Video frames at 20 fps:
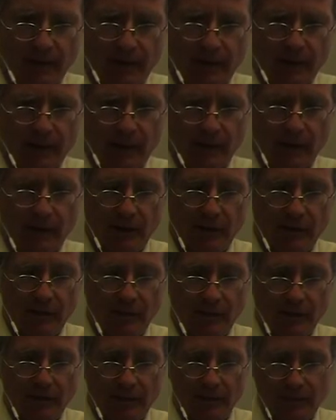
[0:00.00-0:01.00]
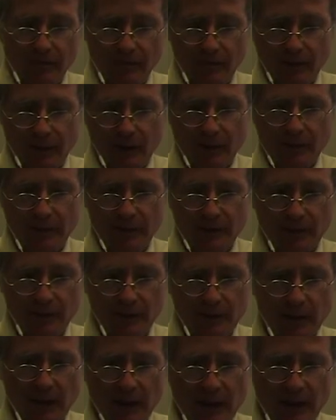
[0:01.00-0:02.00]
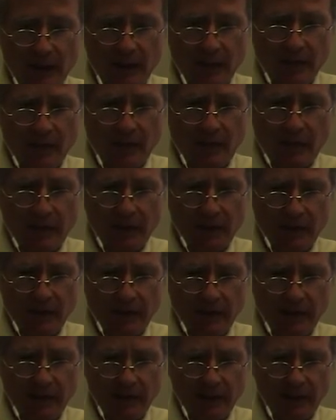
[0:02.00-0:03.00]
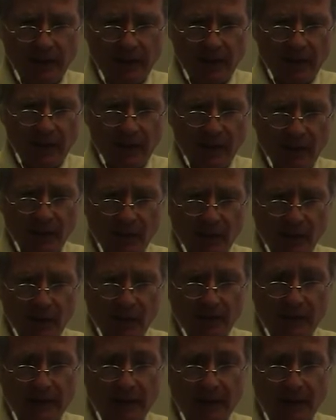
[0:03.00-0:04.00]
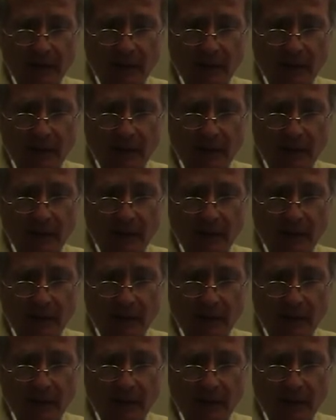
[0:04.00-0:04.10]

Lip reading: So the use of genetic information in employment and